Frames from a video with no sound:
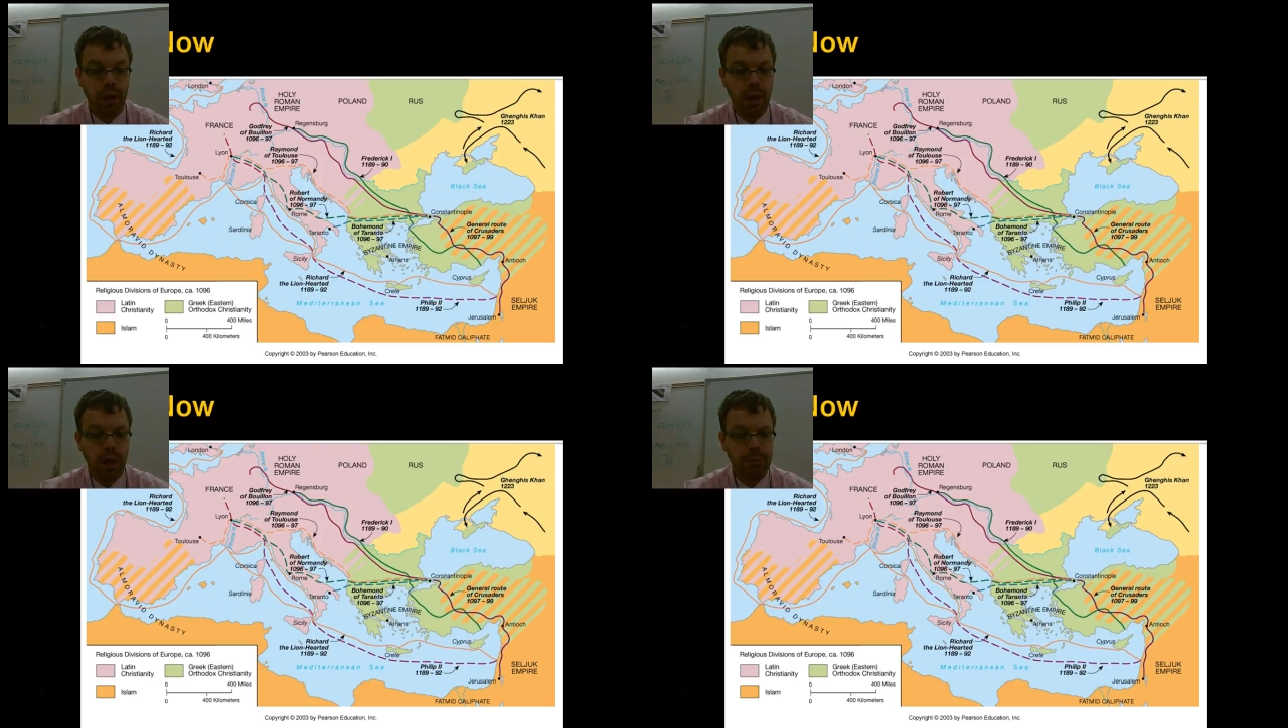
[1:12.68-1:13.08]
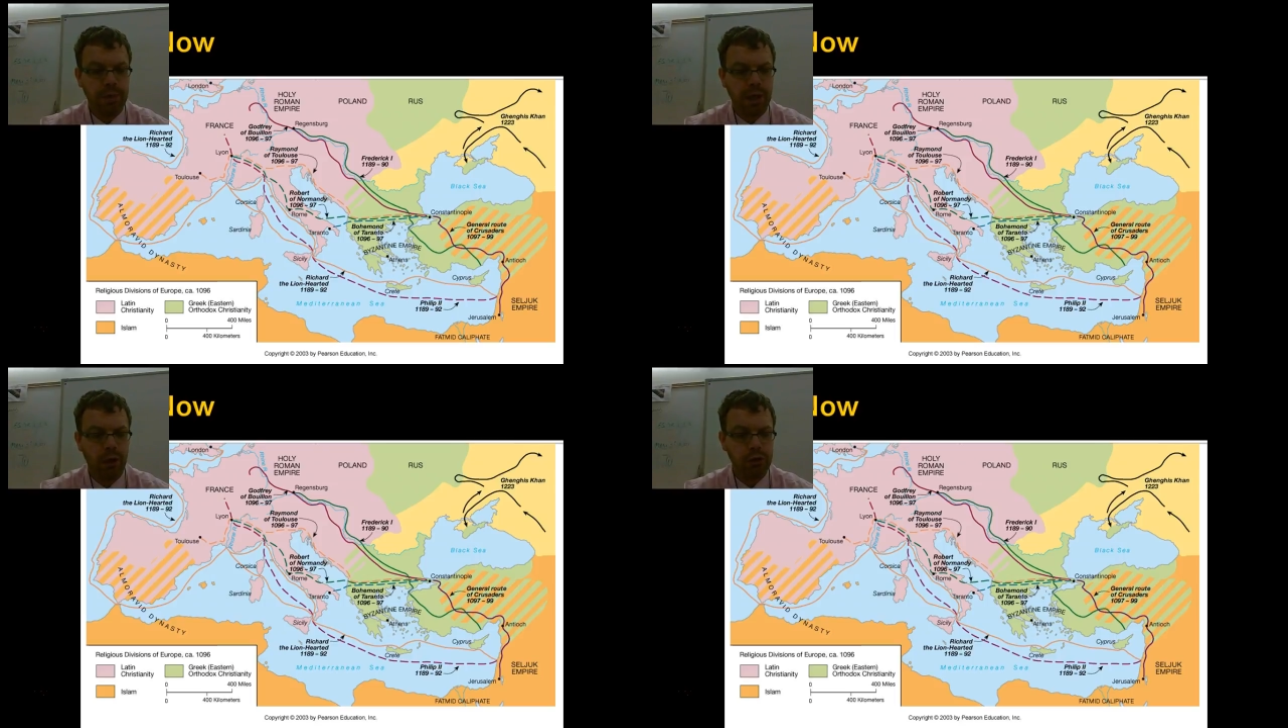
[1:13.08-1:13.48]

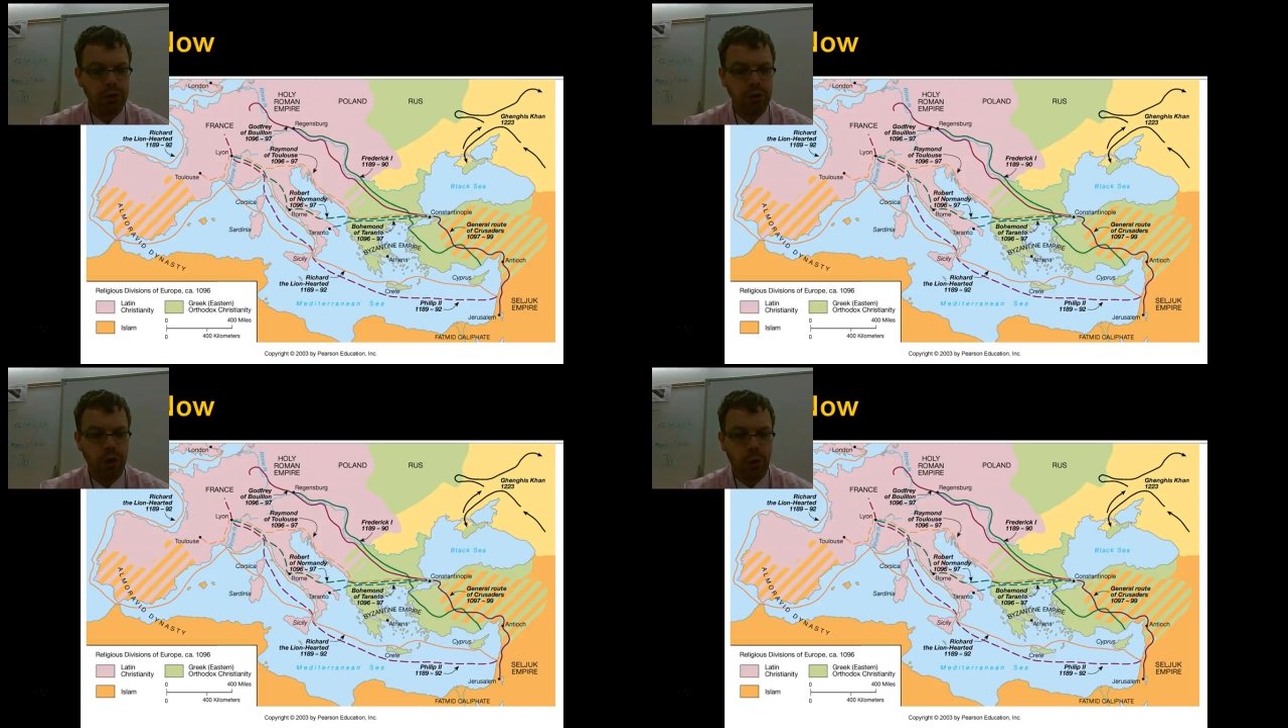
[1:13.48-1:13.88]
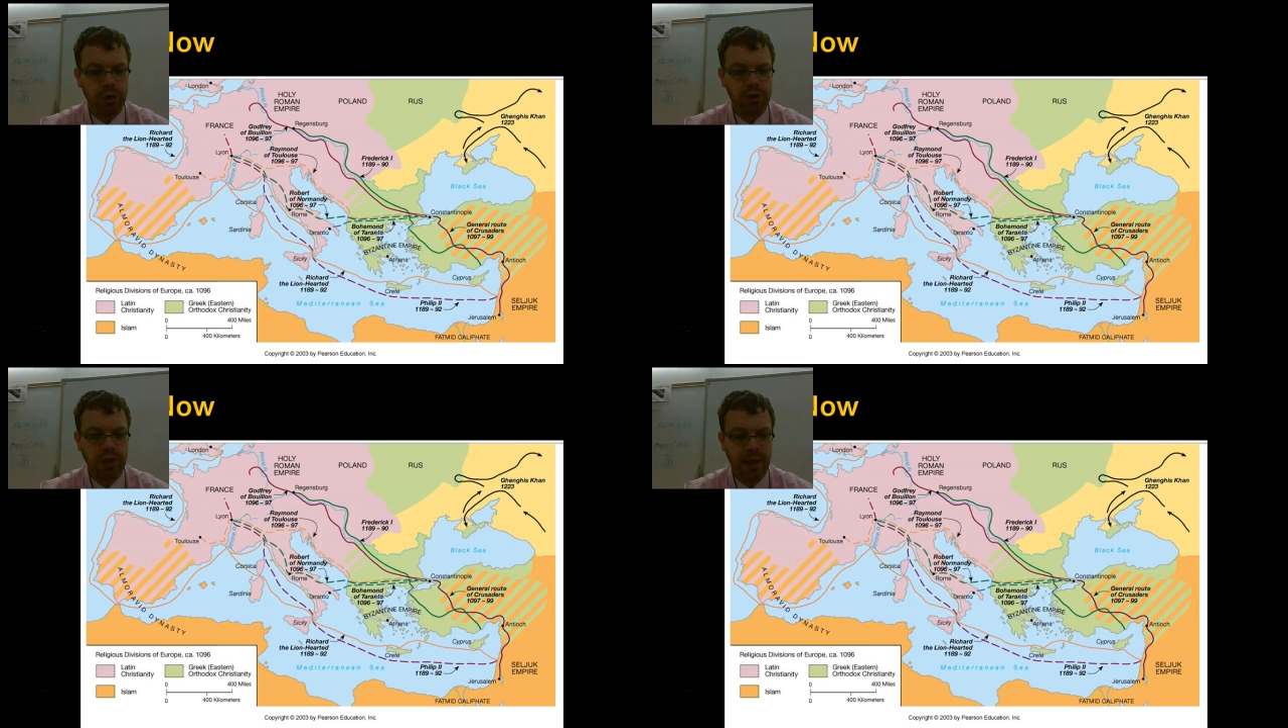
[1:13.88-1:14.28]
Then I also
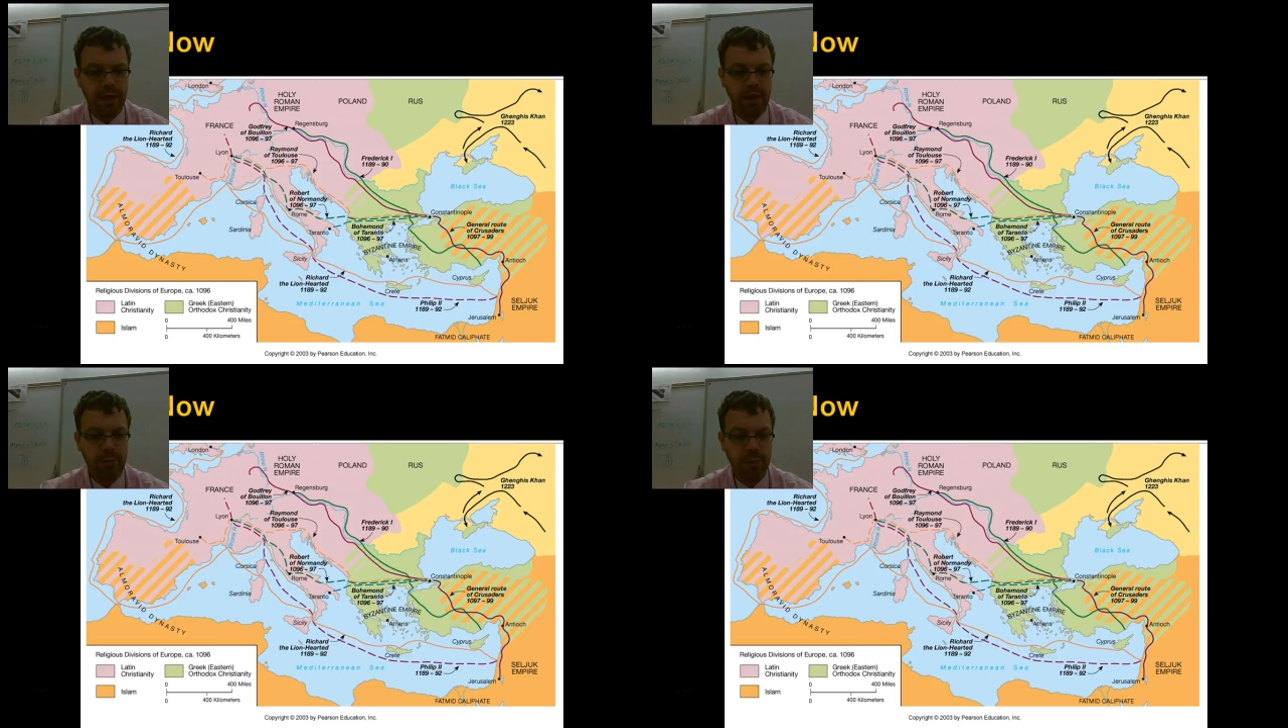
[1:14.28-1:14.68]
noticed that